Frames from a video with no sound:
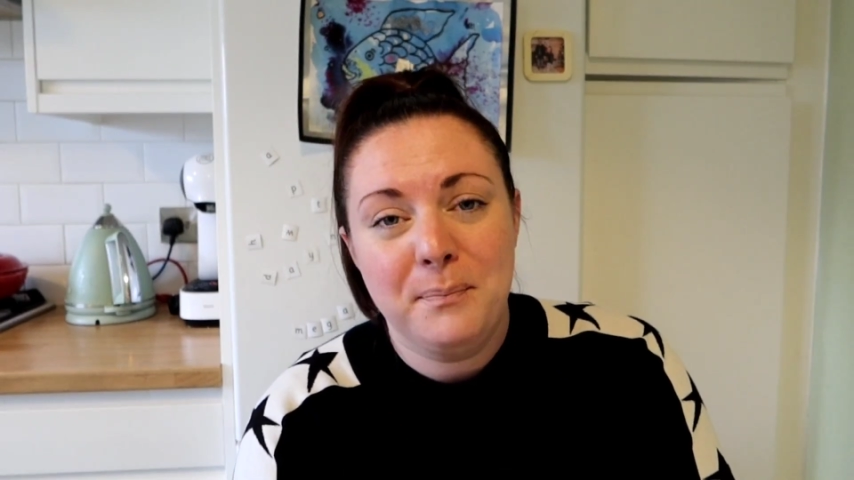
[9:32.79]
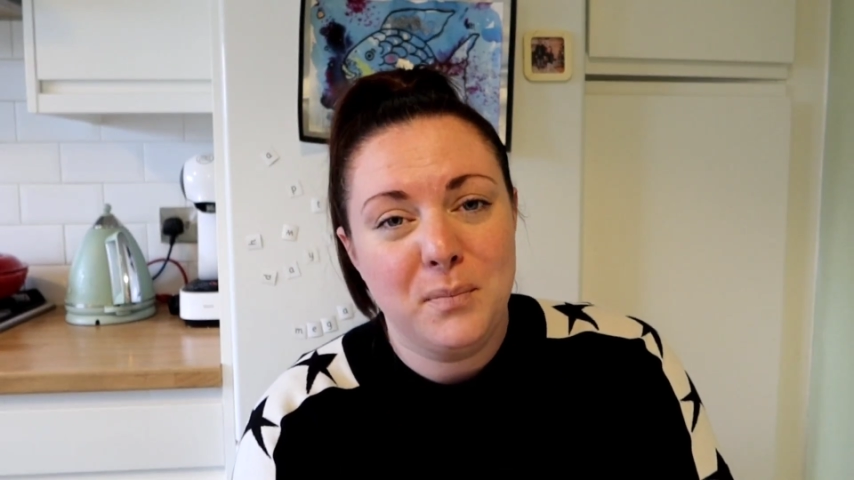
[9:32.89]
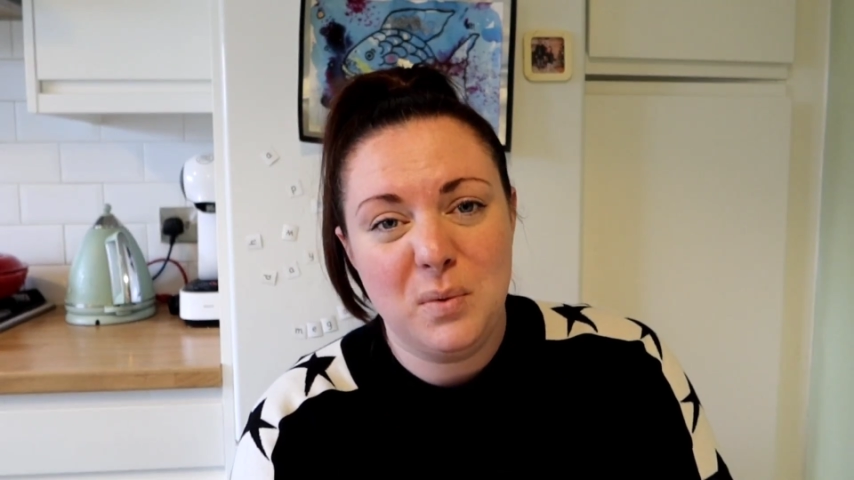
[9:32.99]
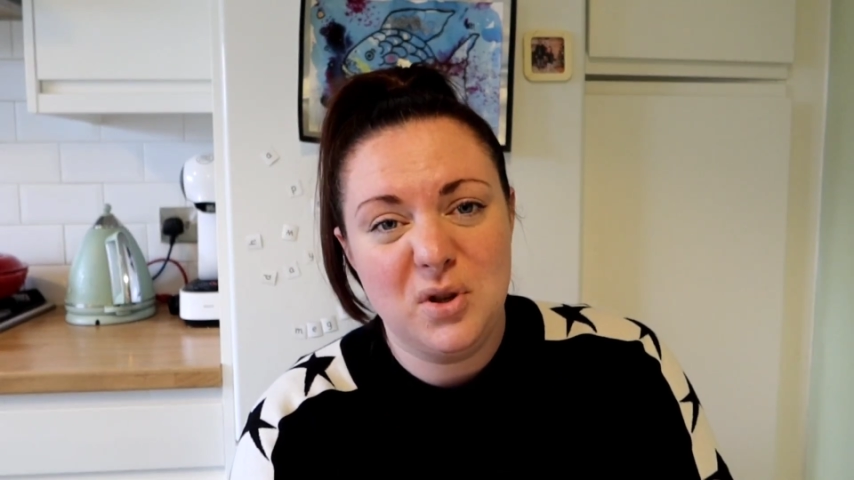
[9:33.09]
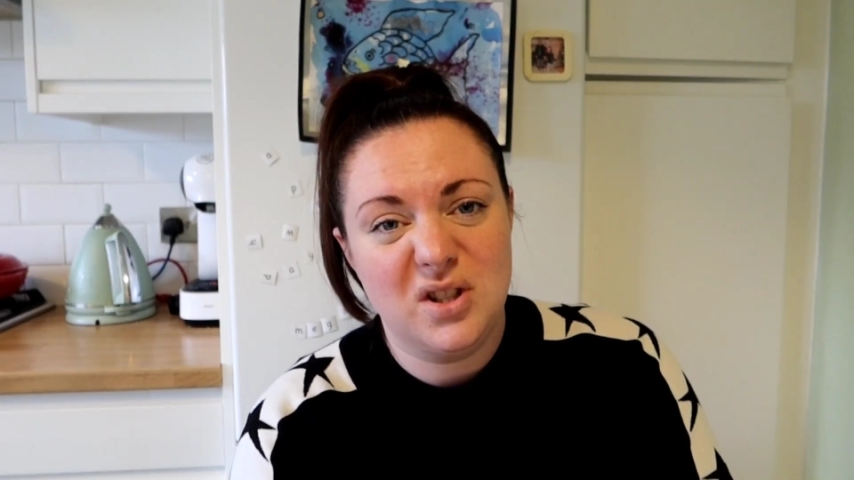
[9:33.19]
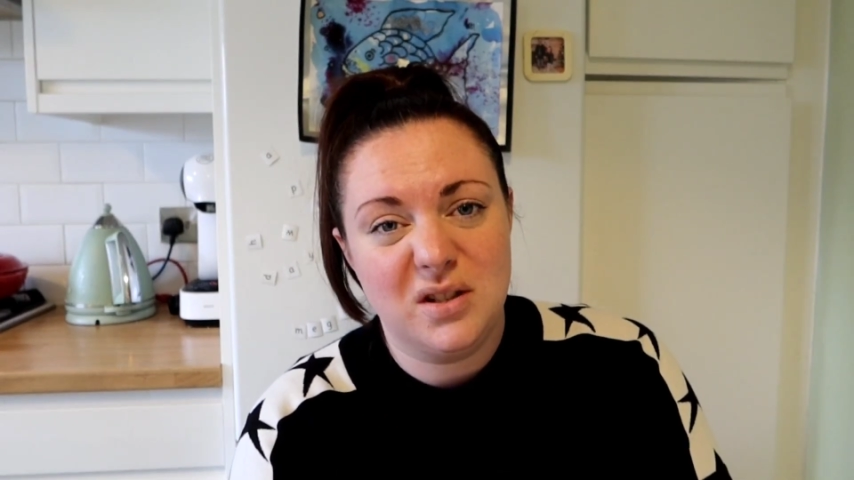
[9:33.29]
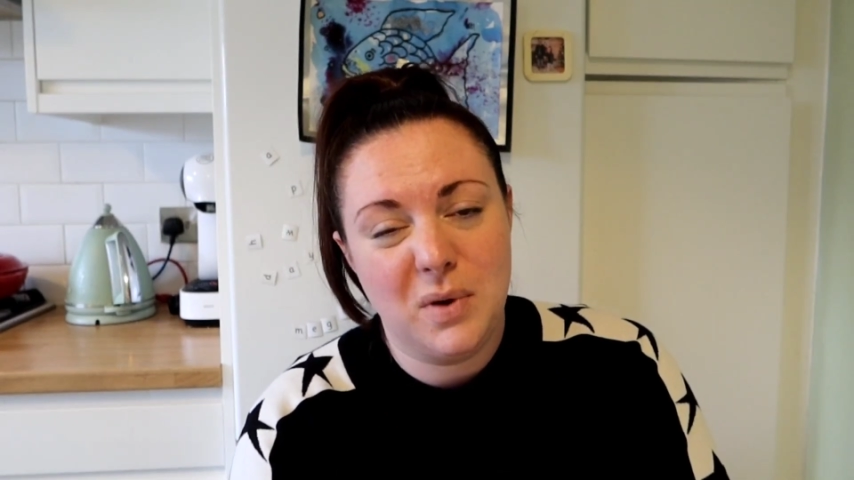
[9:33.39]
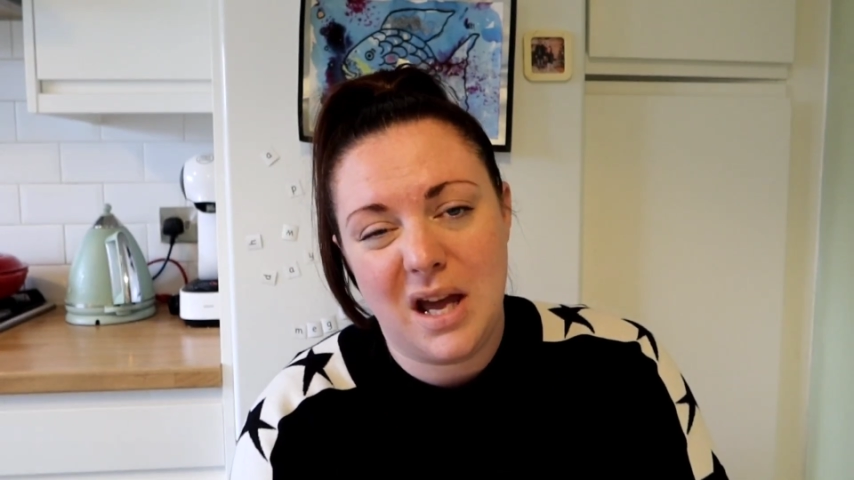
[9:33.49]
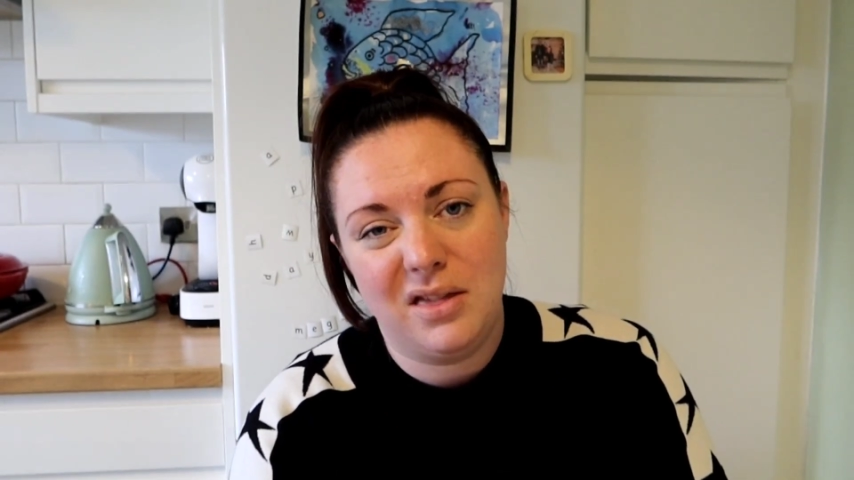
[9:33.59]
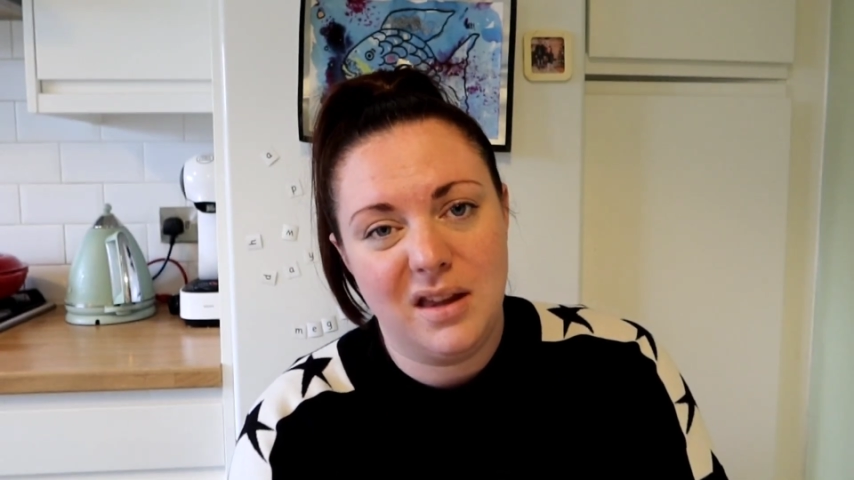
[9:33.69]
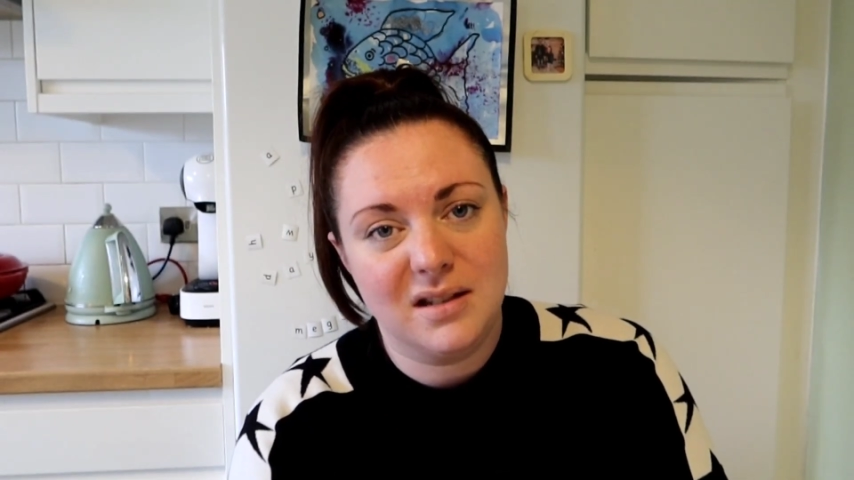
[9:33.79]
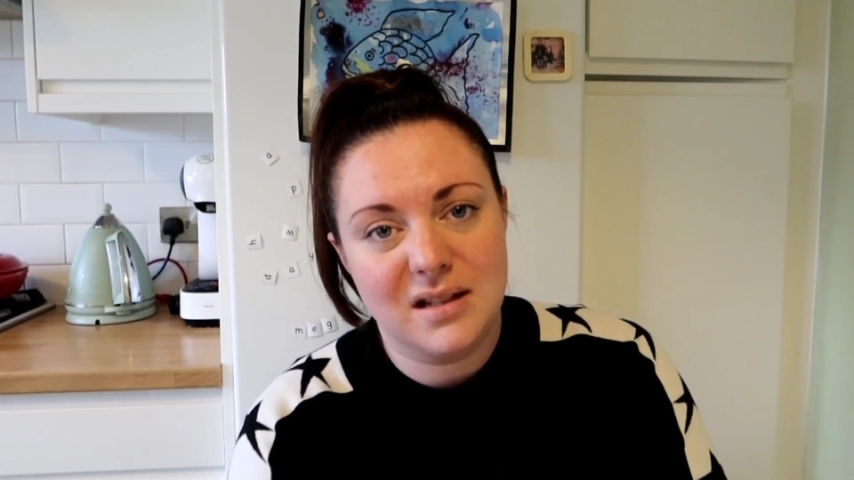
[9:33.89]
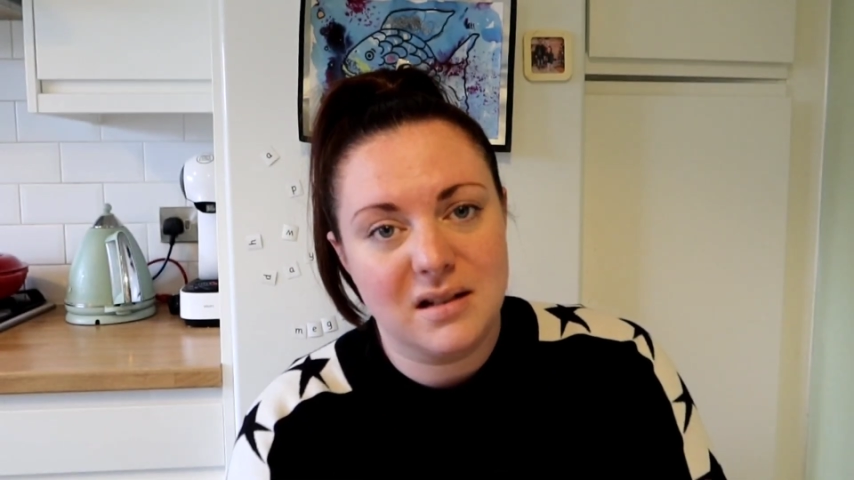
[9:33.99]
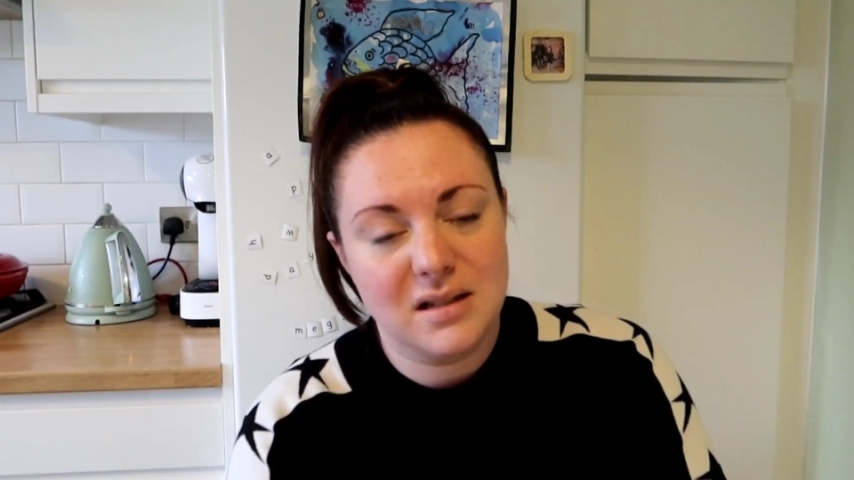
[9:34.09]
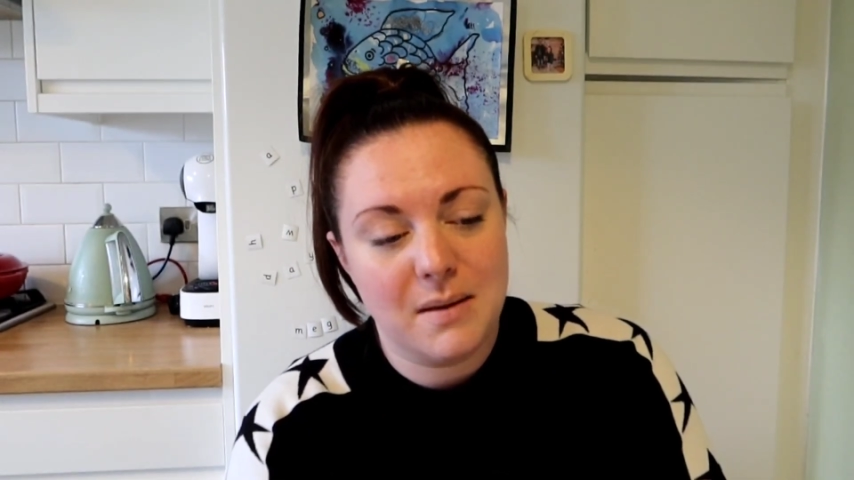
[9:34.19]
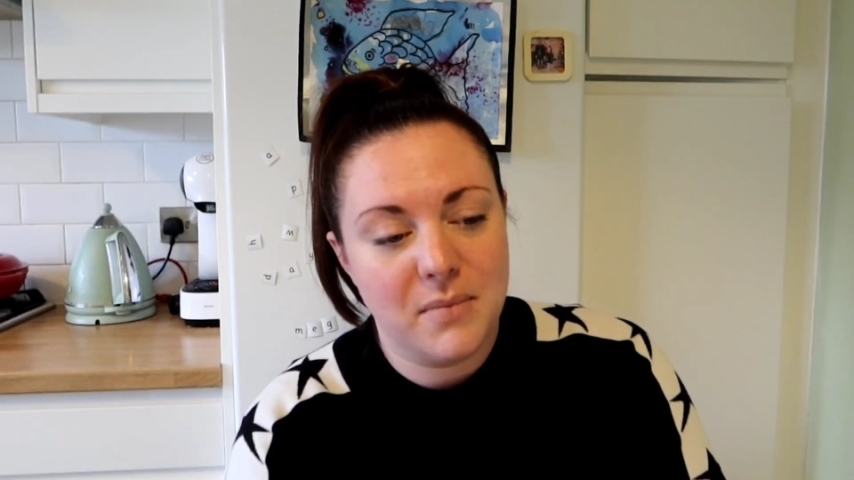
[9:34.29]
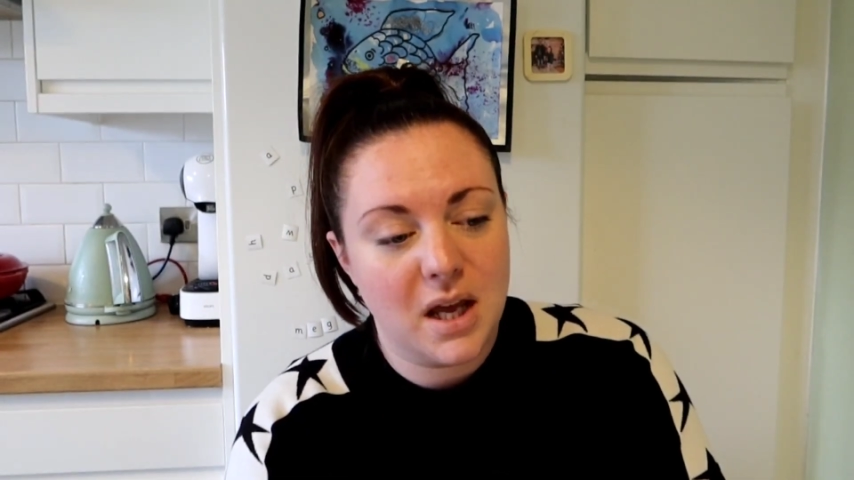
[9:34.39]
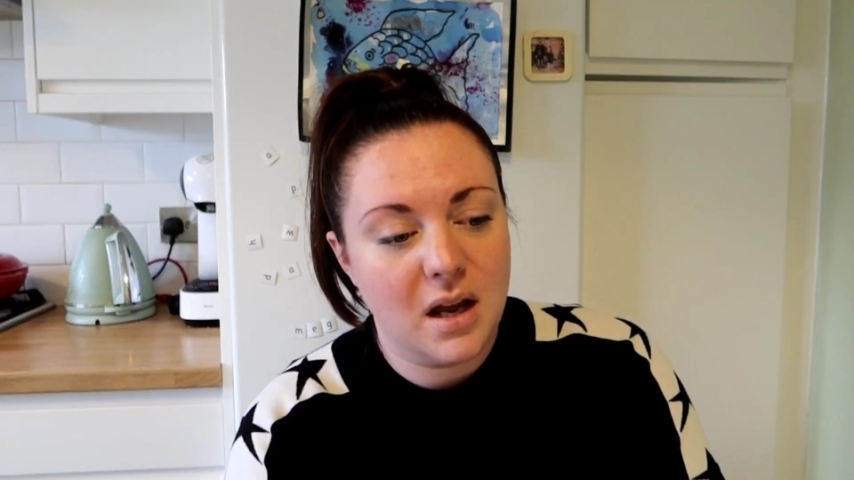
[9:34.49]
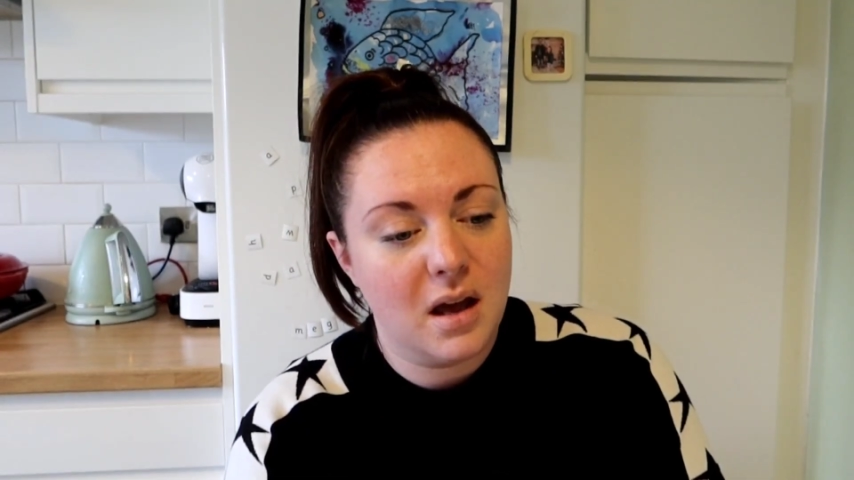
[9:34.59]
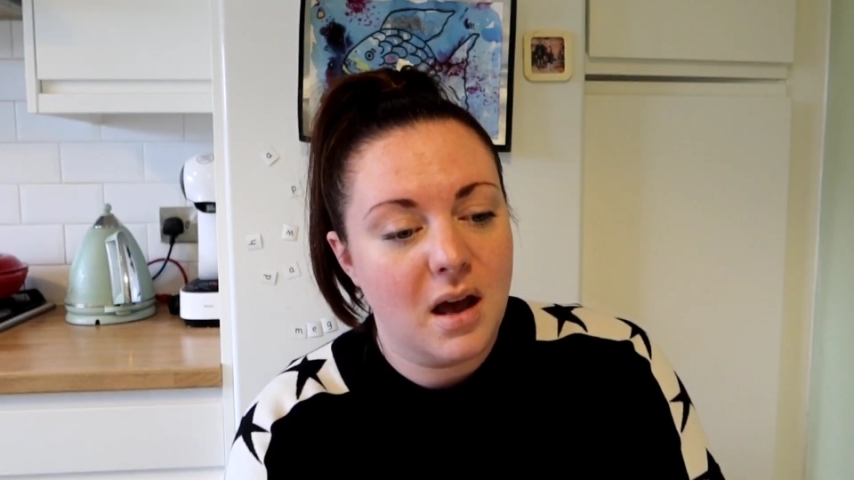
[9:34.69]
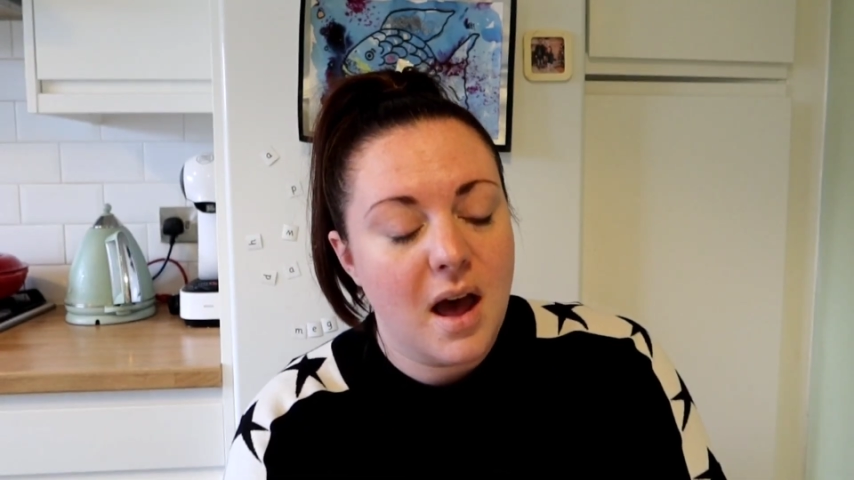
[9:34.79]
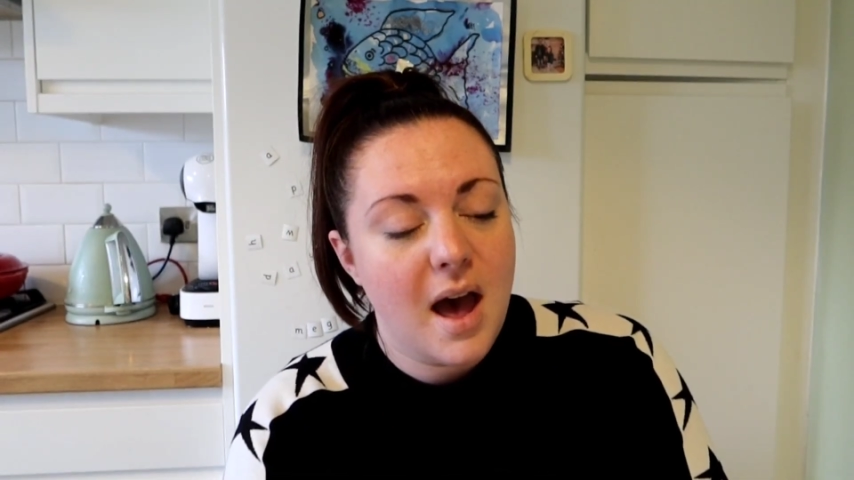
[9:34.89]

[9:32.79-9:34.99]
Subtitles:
but we had the exact same thing.